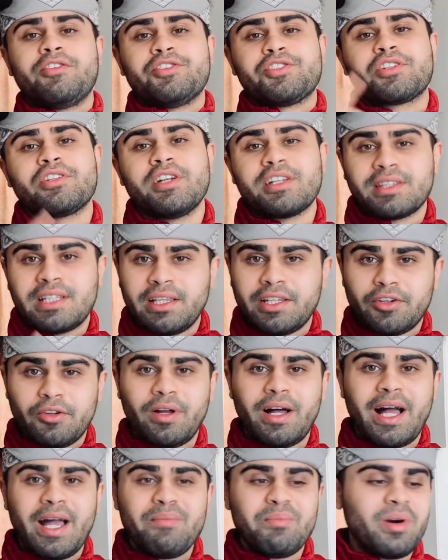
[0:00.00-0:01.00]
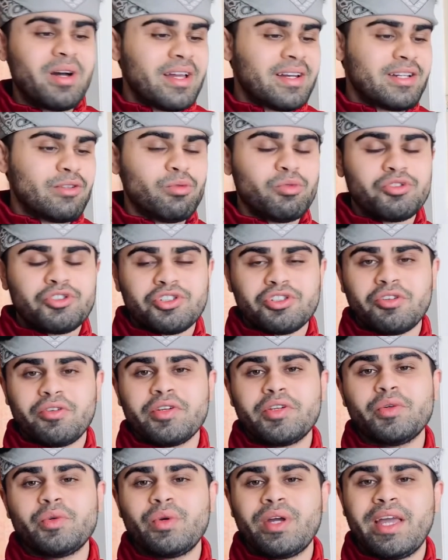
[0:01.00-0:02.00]
Just click the little I button. It will show
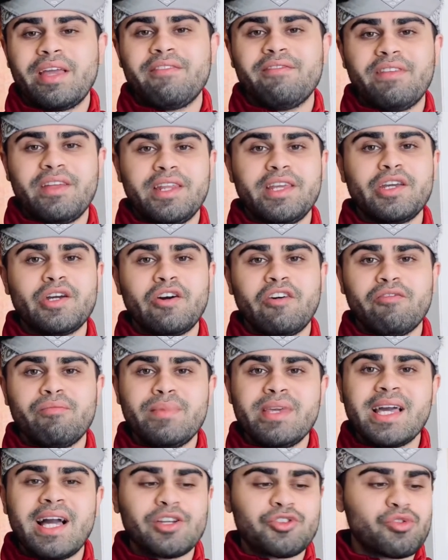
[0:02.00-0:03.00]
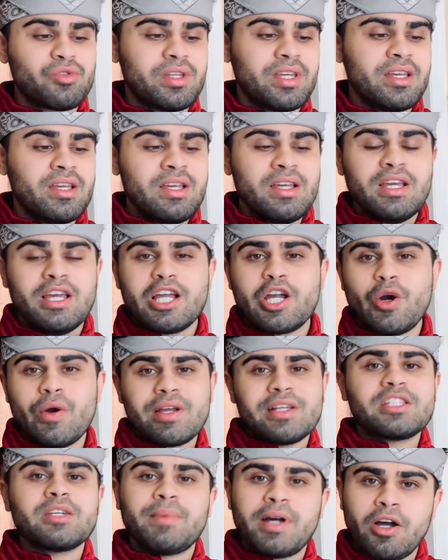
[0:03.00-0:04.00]
you a video of me actually
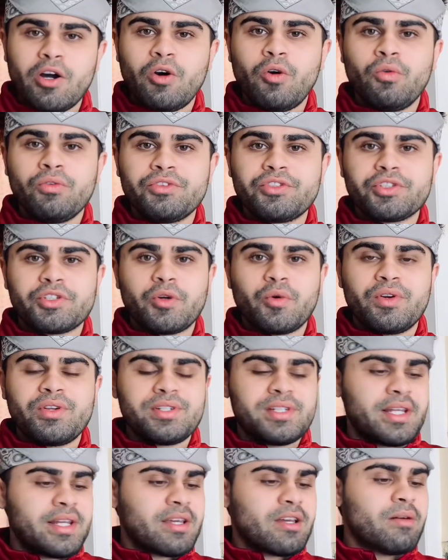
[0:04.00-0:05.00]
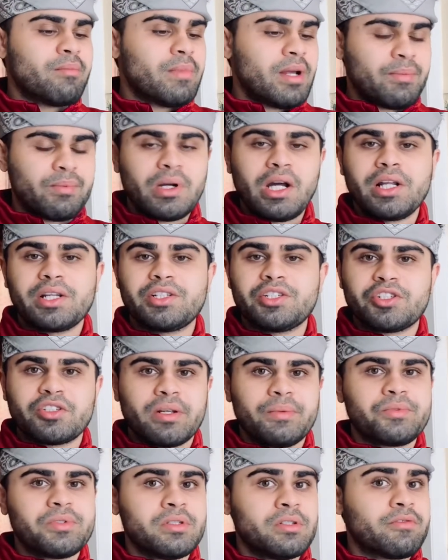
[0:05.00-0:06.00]
going into my own store and setting up my product
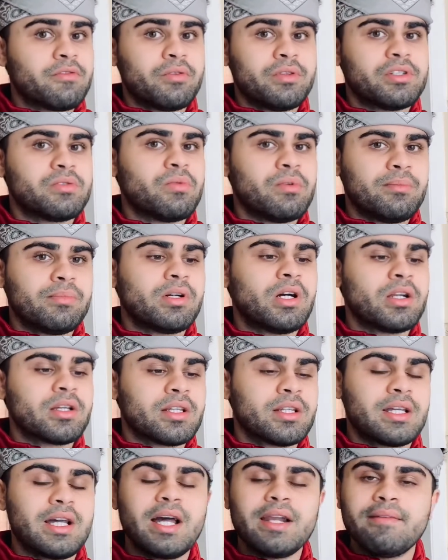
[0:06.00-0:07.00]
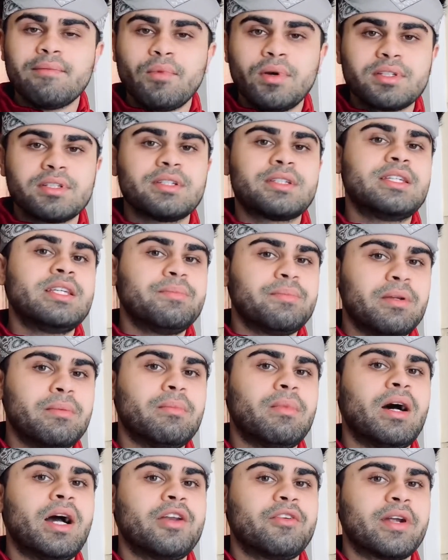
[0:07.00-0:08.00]
descriptions for this one product and kind of what to keep in
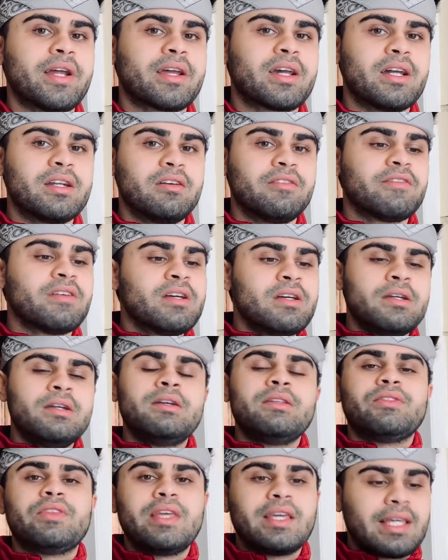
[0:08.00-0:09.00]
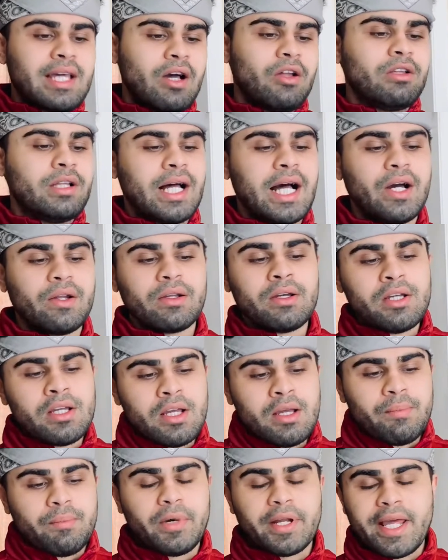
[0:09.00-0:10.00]
mind, right? Kind of think out loud.
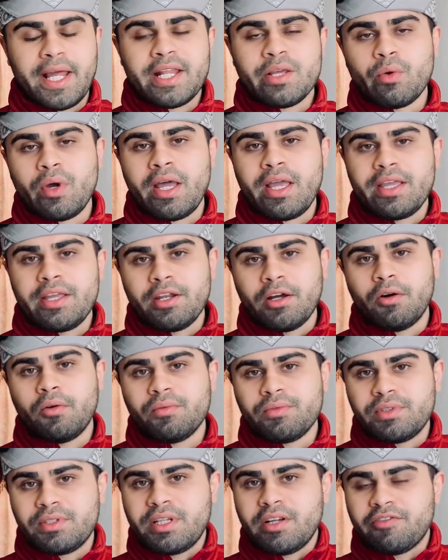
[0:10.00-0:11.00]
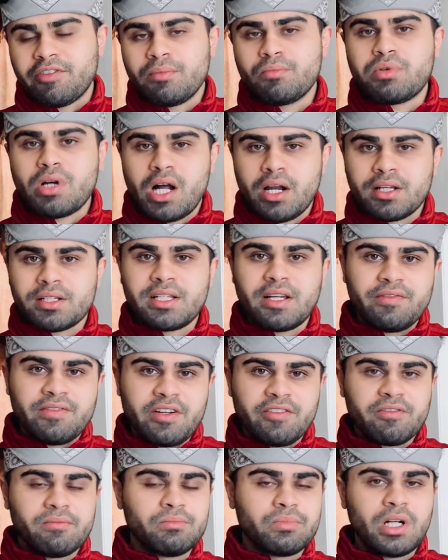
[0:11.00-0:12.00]
But anyway, you know, different products have
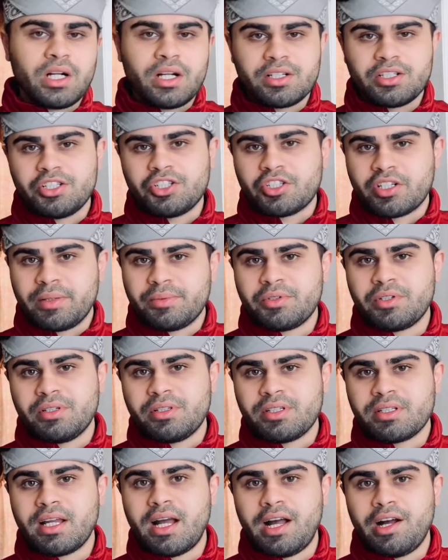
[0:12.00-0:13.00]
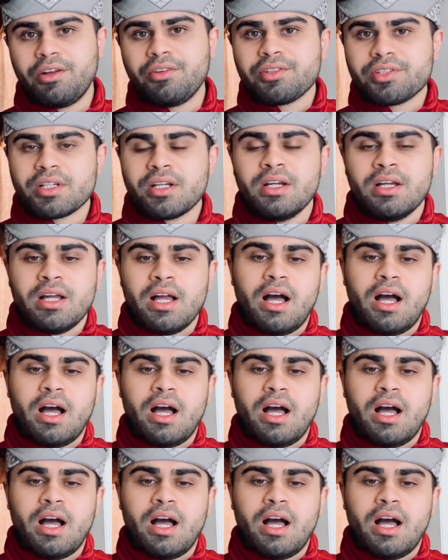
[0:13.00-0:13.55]
different product description styles.